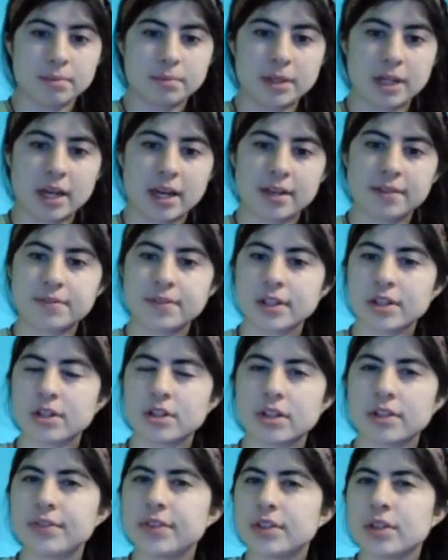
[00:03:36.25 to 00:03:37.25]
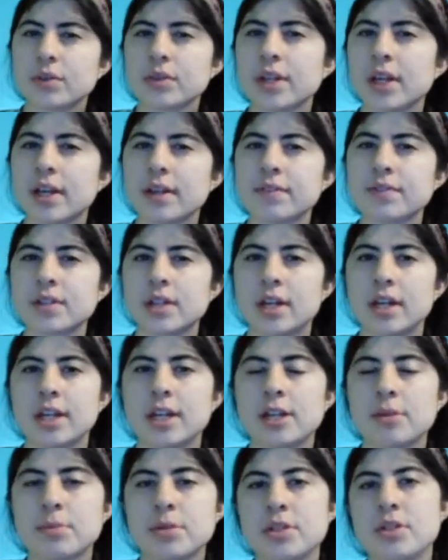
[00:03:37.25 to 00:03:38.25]
But I figure if you don't have
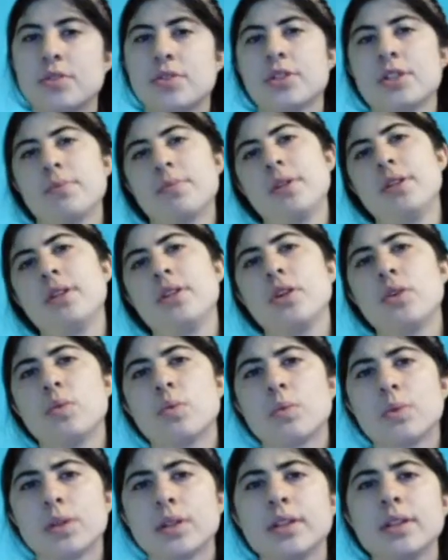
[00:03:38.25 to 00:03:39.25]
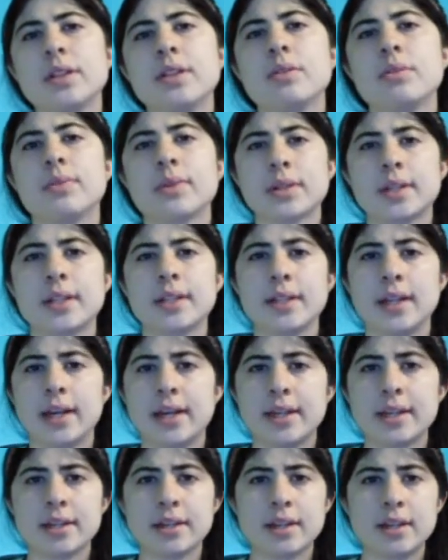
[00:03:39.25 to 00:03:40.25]
time to do something that you really, really
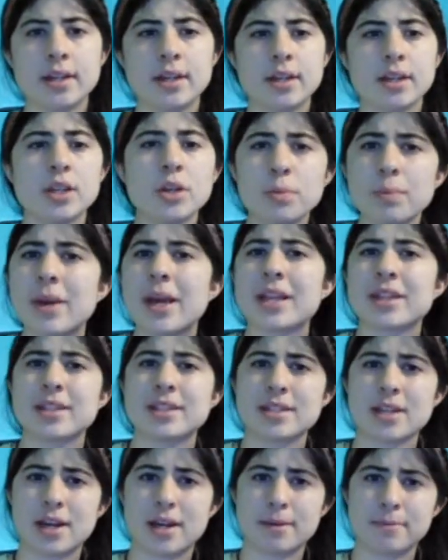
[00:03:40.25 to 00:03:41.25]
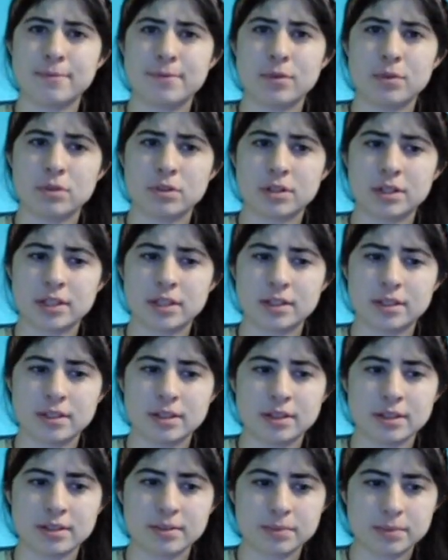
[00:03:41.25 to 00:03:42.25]
like, you make the time for it,
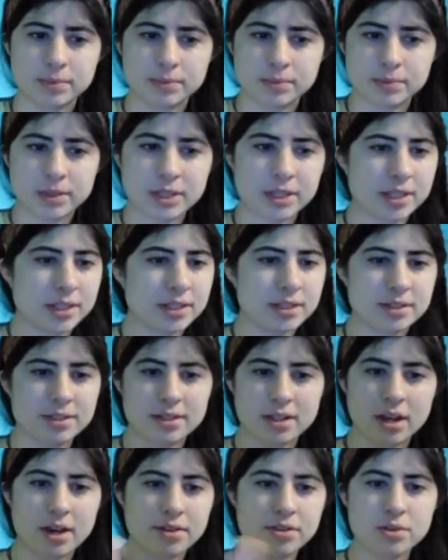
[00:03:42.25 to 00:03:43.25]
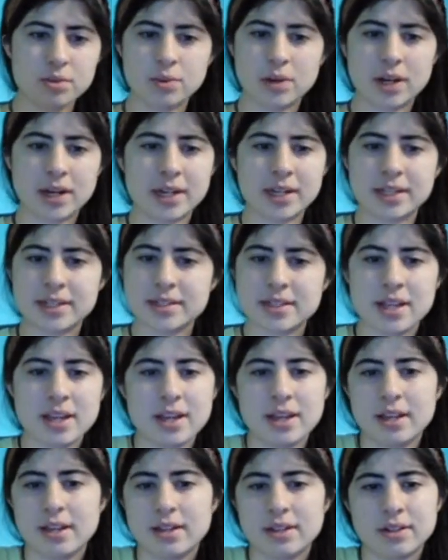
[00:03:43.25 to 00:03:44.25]
because otherwise
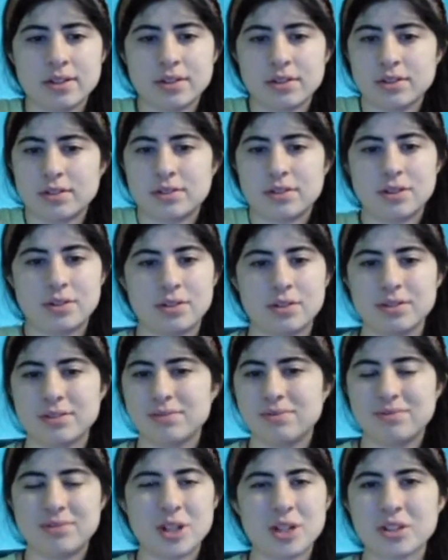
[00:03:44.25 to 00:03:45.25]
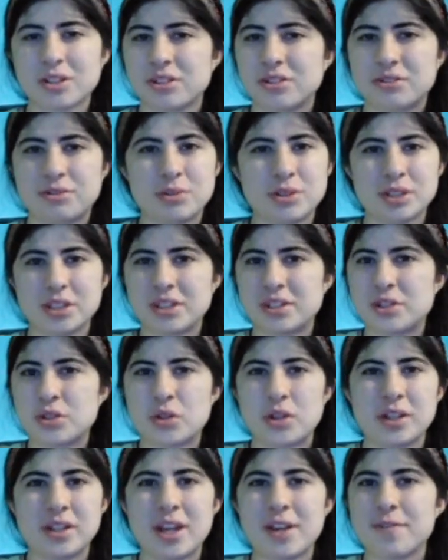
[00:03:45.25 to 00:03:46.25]
you're not going to really
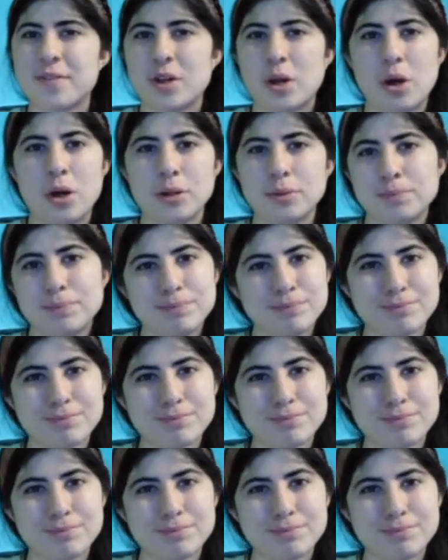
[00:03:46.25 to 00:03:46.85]
enjoy life at all.